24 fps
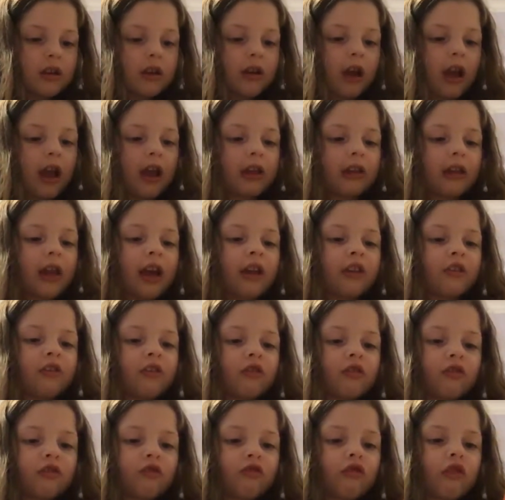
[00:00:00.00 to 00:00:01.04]
Okay,
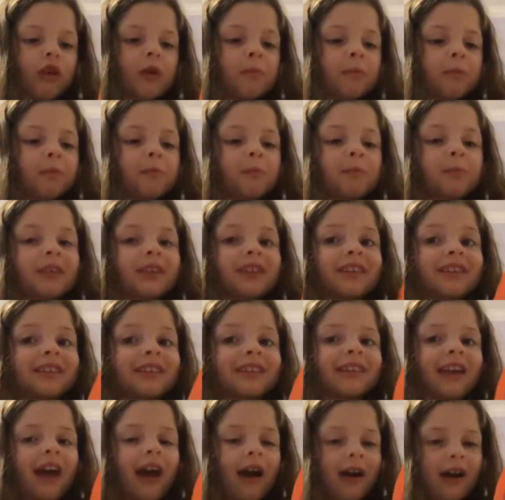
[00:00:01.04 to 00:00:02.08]
last
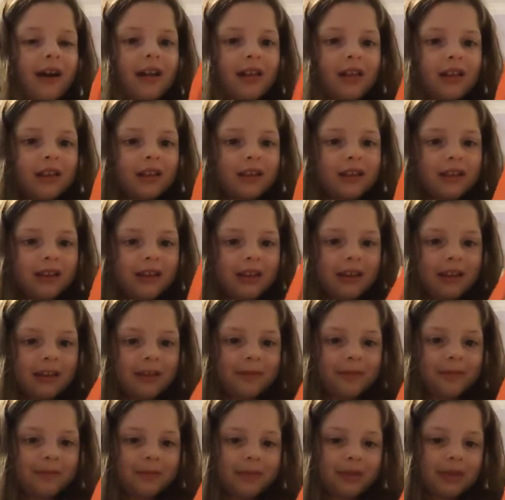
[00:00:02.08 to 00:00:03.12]
strips. Get
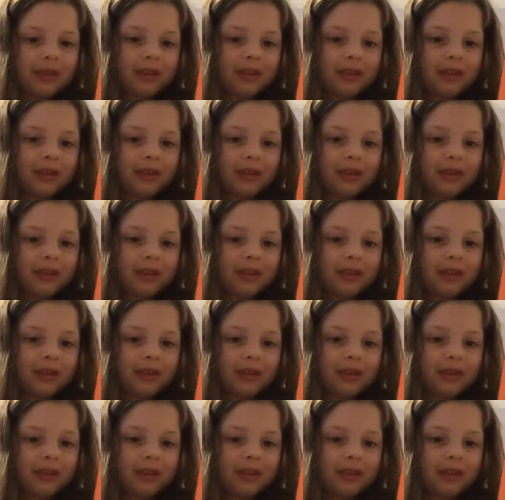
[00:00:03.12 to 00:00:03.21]
it?